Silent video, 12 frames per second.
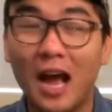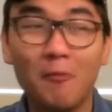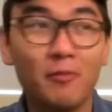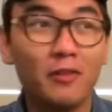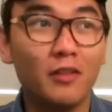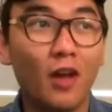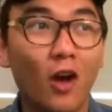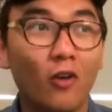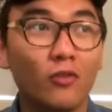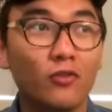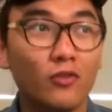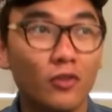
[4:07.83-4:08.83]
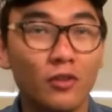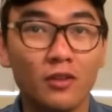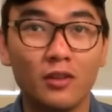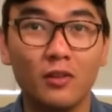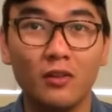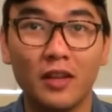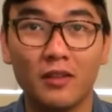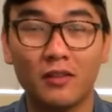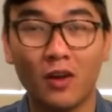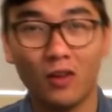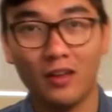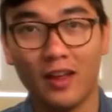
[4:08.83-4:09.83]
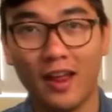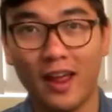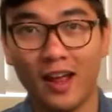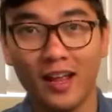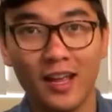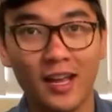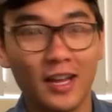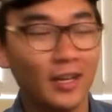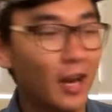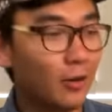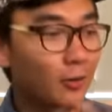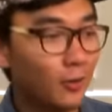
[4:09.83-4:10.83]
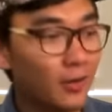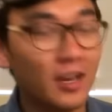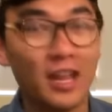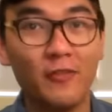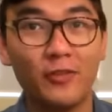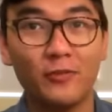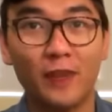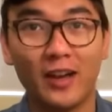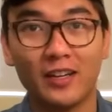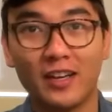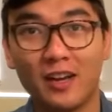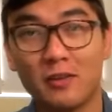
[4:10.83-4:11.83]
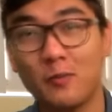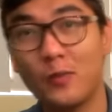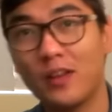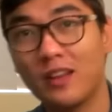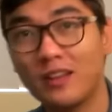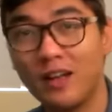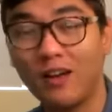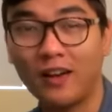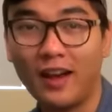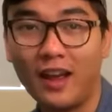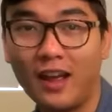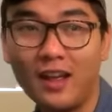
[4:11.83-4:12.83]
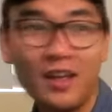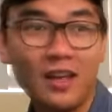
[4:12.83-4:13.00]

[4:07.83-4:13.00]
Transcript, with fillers: I'm so used to his color hair that I couldn't even recognize him with the dark hair.